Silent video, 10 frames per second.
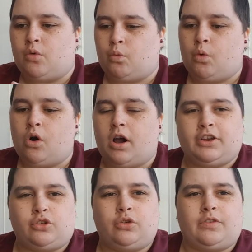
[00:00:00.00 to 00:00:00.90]
what I
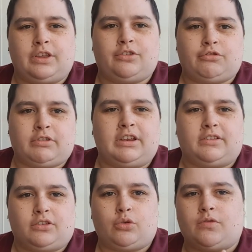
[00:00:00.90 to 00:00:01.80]
do for his
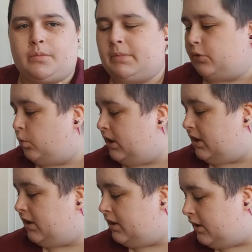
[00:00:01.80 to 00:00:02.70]
treats and sort of a
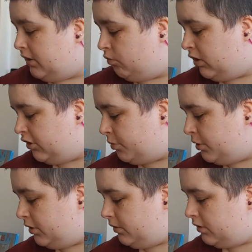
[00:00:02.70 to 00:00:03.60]
midweek
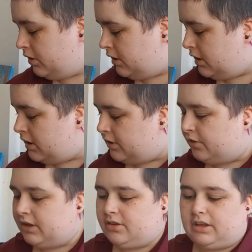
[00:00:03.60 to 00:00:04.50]
enrichment.
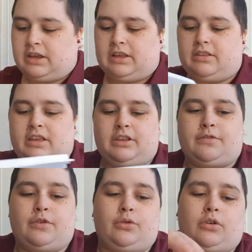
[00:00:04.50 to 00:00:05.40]
This is his
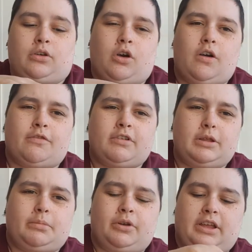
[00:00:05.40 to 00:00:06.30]
food I got. I've
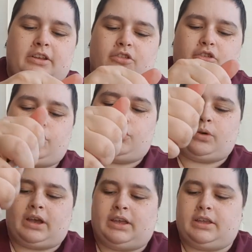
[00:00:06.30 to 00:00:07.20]
already put it into
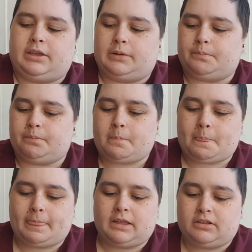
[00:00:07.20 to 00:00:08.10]
a
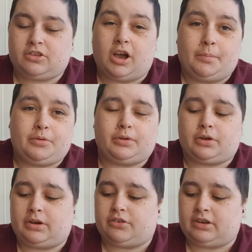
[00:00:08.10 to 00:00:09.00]
tub, so I
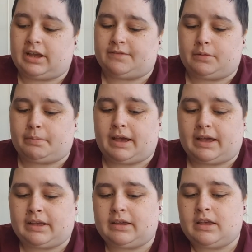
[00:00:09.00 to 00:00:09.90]
don't actually have the
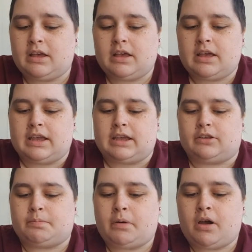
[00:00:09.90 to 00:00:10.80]
bag.
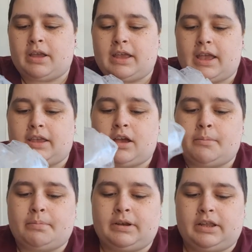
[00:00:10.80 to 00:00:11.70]
It's by a
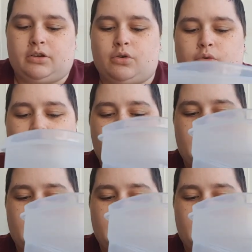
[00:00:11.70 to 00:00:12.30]
company called